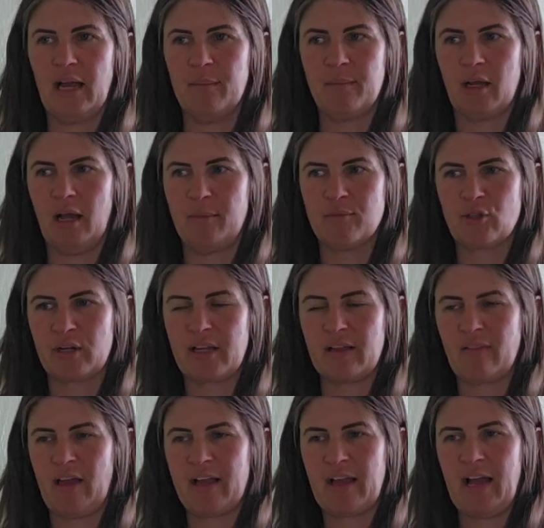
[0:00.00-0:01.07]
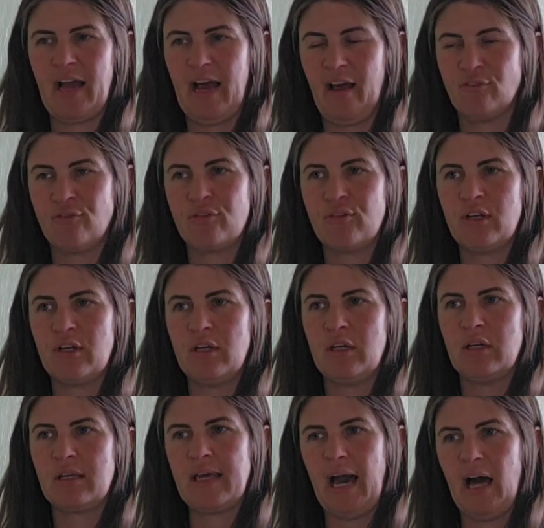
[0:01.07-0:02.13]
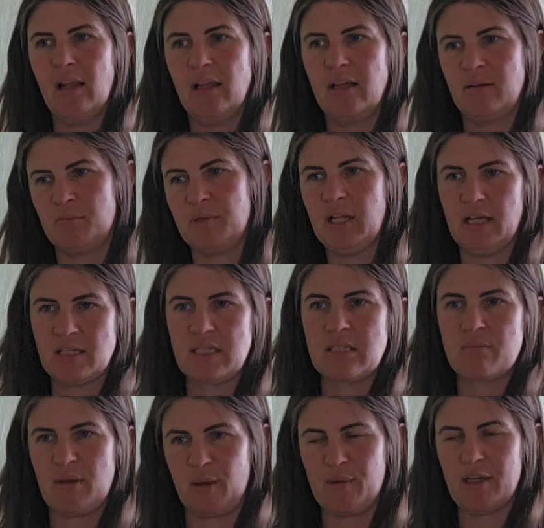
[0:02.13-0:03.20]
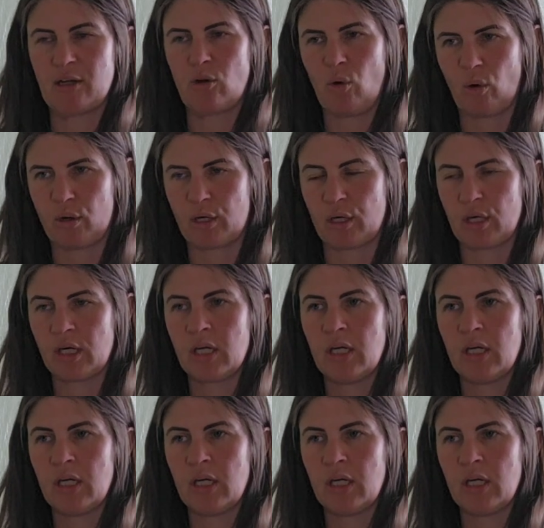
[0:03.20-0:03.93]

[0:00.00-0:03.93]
I'm drinking like a half gallon plus maybe a quarter,